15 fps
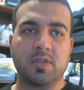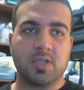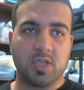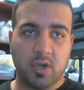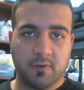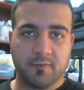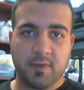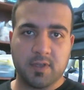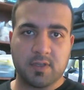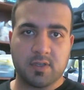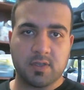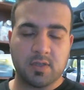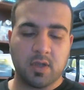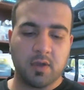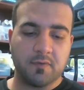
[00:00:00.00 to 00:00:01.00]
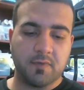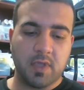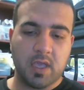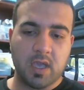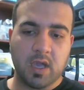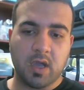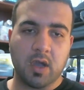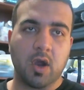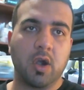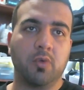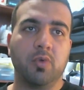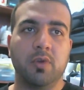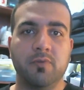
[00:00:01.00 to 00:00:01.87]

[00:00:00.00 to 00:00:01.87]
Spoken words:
surface of the hardwood